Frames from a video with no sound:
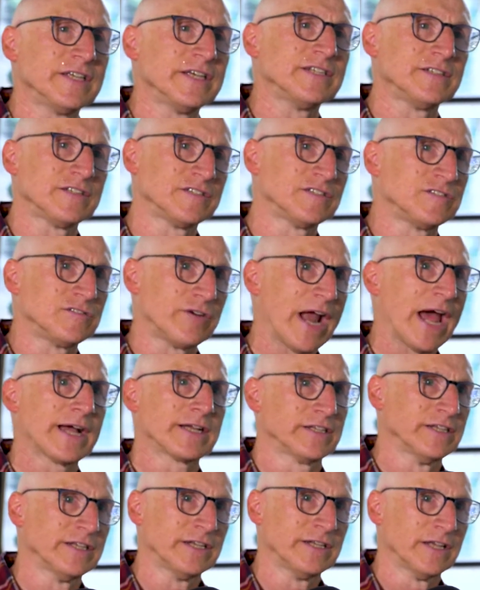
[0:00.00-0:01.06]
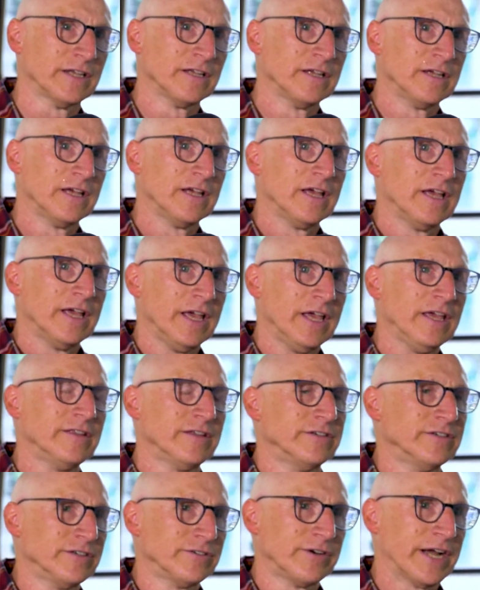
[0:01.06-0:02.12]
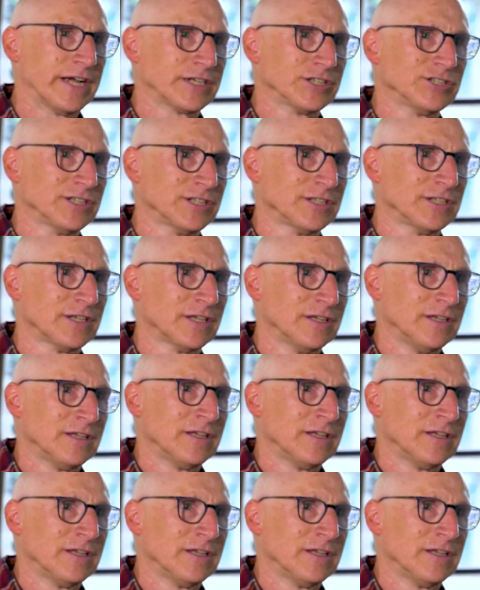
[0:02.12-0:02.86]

get distracted either direction.